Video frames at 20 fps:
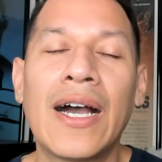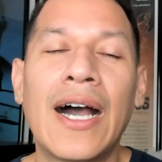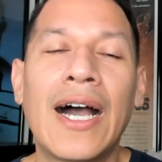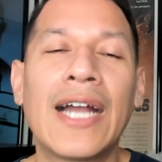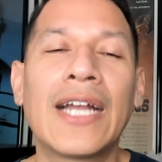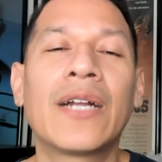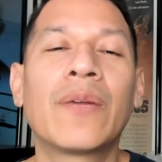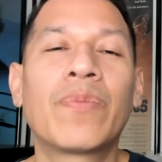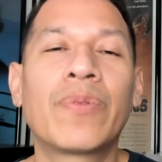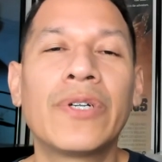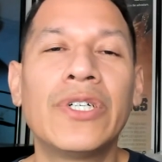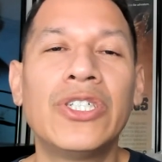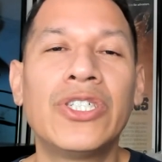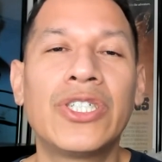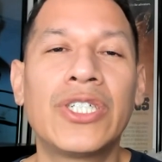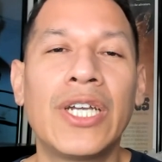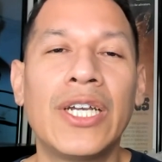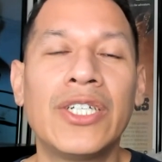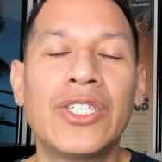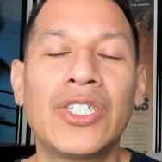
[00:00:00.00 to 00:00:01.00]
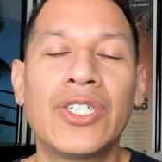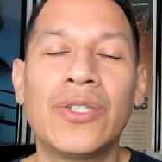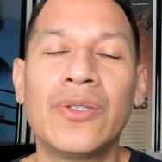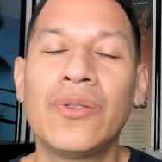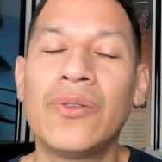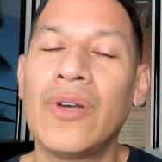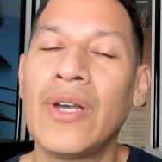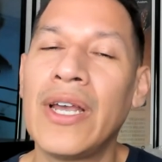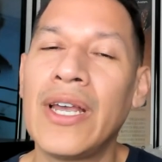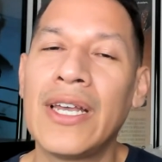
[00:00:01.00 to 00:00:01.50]
I appreciate
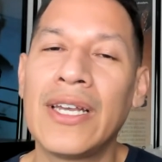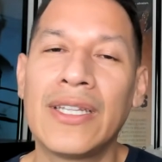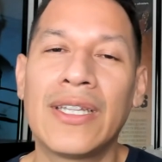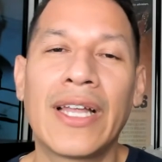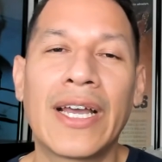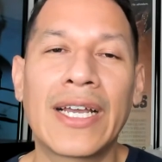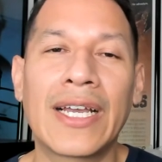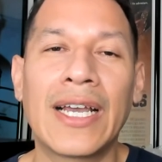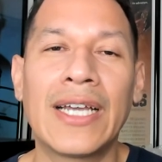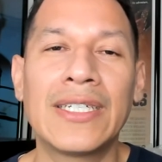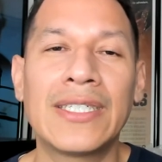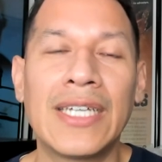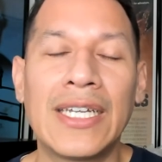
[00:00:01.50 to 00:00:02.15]
you. Like I